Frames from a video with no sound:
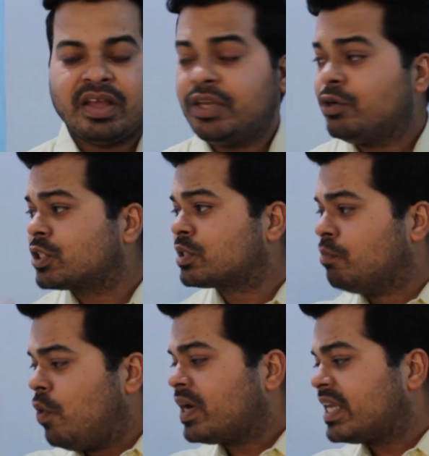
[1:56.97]
Your
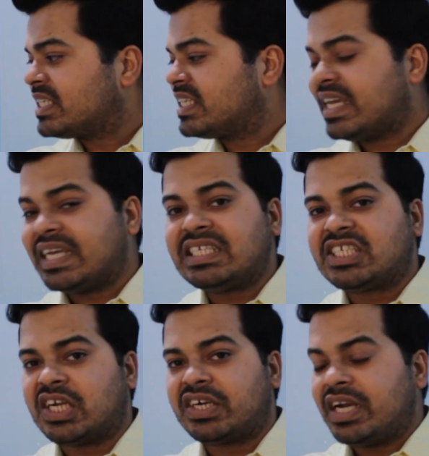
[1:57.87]
smoke testing
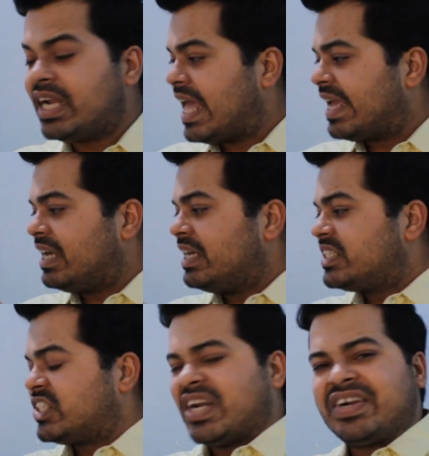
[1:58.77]
is generally like
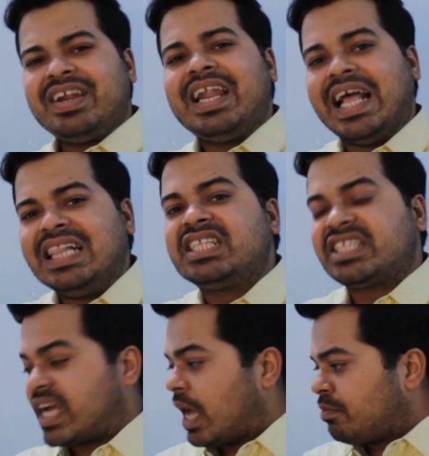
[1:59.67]
a general health
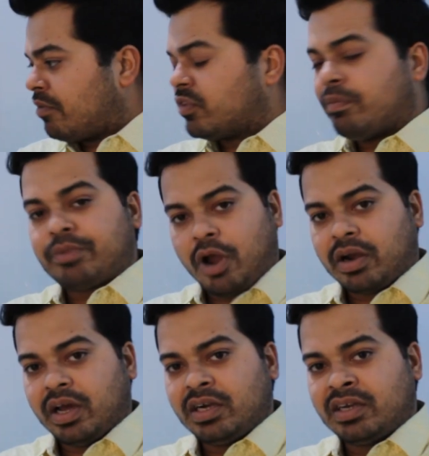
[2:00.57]
checkup of the
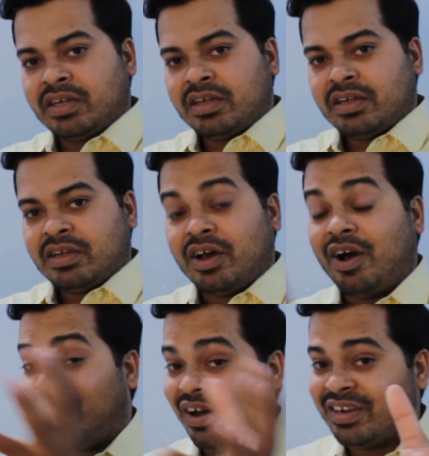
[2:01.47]
product,
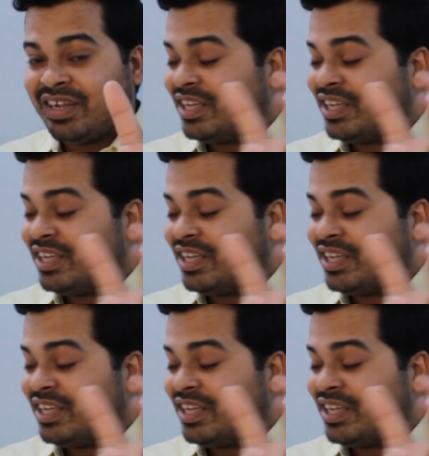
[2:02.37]
or